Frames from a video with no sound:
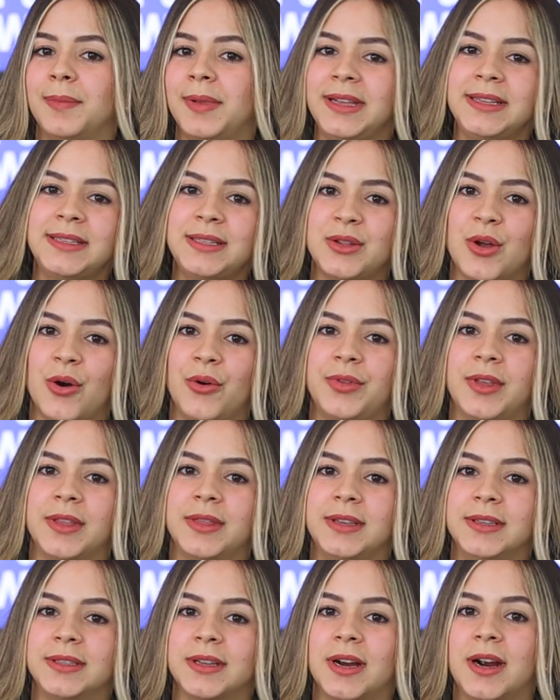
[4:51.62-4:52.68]
Please note that
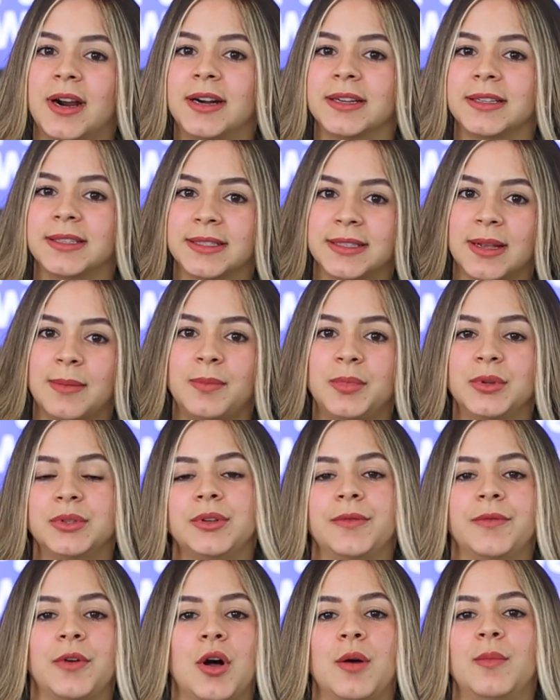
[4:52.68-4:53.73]
these are examples
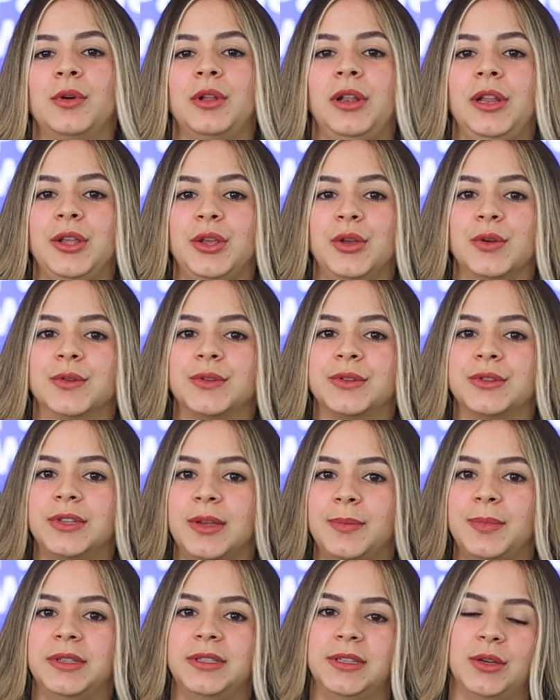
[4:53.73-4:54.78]
of commonly used
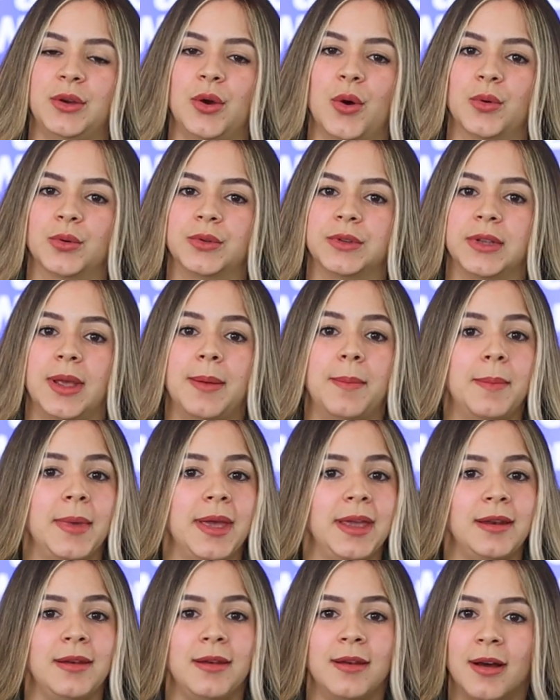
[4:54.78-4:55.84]
CPT codes and
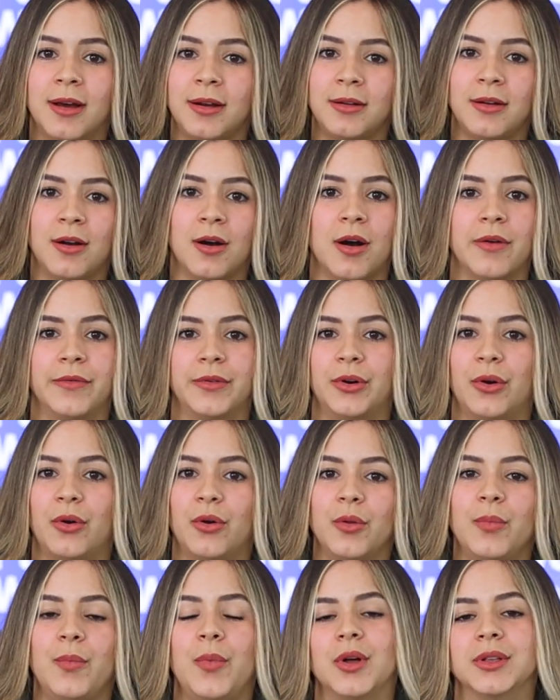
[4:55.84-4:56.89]
may not cover
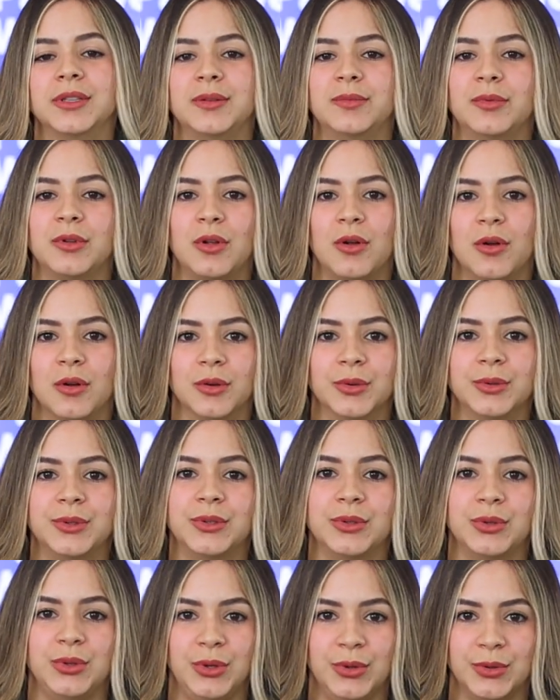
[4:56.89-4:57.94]
all possible
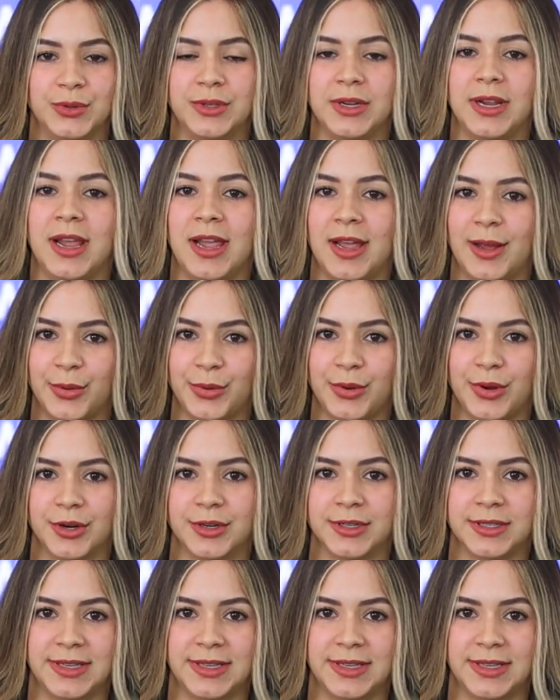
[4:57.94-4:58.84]
codes used in healthcare